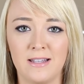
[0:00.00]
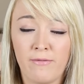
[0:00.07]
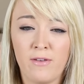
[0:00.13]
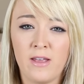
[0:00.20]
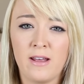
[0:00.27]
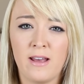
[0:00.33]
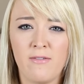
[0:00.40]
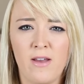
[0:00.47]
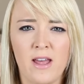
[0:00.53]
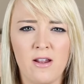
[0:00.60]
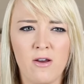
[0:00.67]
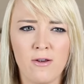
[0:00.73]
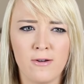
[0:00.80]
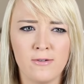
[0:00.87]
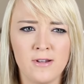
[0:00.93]
I feel like I've had a
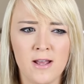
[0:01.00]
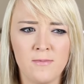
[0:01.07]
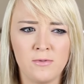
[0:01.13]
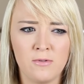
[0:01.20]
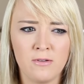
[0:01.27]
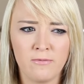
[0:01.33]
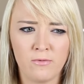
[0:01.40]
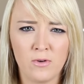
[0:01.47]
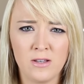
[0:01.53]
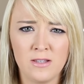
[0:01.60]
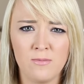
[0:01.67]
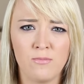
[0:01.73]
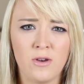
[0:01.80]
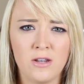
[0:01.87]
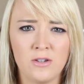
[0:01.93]
harder time doing
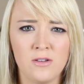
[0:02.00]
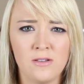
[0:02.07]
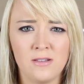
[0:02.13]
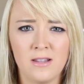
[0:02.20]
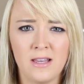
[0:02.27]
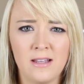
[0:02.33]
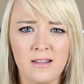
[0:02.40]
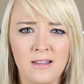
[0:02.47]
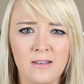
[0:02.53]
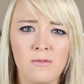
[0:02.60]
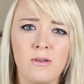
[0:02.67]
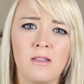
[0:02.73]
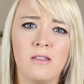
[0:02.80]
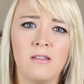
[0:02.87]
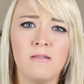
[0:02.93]
voice impressions lately
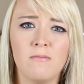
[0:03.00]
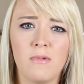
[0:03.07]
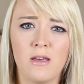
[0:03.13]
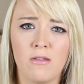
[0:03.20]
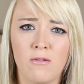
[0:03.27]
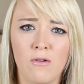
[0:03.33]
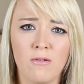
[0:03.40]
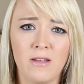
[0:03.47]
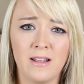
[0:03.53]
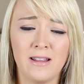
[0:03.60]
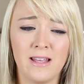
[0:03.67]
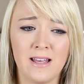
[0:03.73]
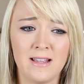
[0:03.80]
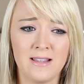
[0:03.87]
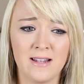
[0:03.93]
with my throat like
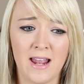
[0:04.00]
this,